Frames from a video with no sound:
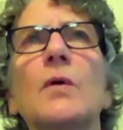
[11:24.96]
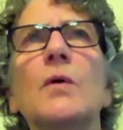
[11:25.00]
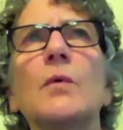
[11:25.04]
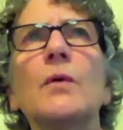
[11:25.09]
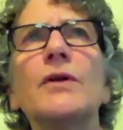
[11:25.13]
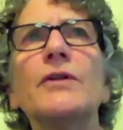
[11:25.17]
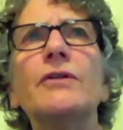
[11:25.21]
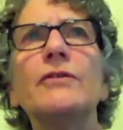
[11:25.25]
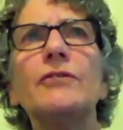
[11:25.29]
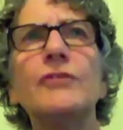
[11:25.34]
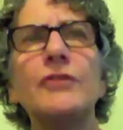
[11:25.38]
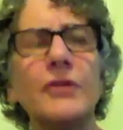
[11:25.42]

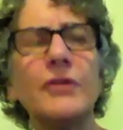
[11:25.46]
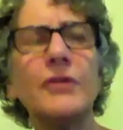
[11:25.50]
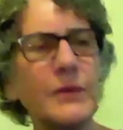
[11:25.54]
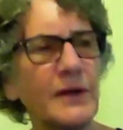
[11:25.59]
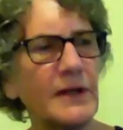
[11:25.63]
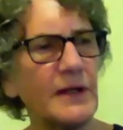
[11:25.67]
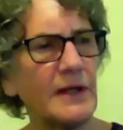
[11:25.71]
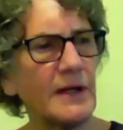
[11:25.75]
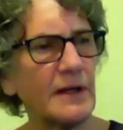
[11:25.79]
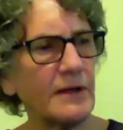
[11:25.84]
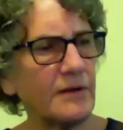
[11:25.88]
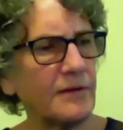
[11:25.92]
When you're
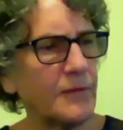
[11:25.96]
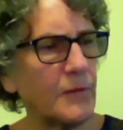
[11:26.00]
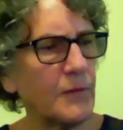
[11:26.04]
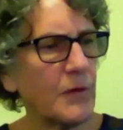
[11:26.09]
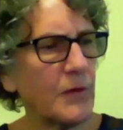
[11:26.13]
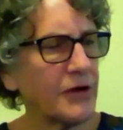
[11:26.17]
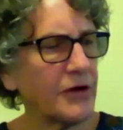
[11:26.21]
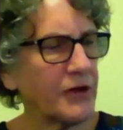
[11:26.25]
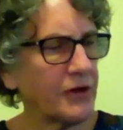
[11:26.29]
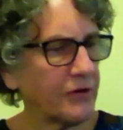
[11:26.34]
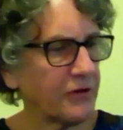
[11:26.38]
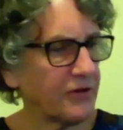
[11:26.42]
doing it
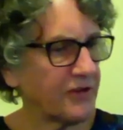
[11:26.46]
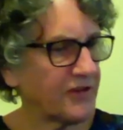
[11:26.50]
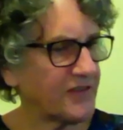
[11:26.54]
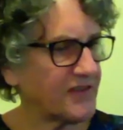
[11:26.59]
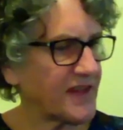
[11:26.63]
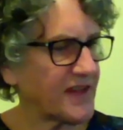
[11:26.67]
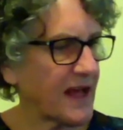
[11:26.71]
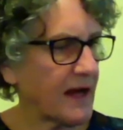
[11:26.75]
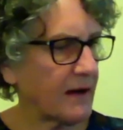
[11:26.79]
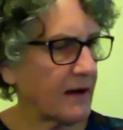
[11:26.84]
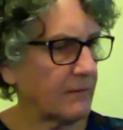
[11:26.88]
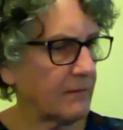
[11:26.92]
for
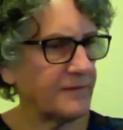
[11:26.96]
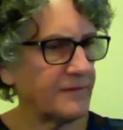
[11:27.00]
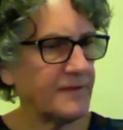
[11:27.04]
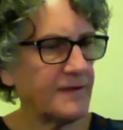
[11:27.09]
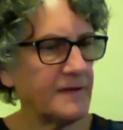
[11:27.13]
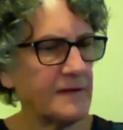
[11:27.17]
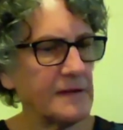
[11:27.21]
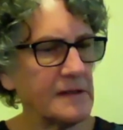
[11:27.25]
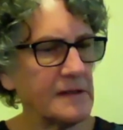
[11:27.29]
yourself,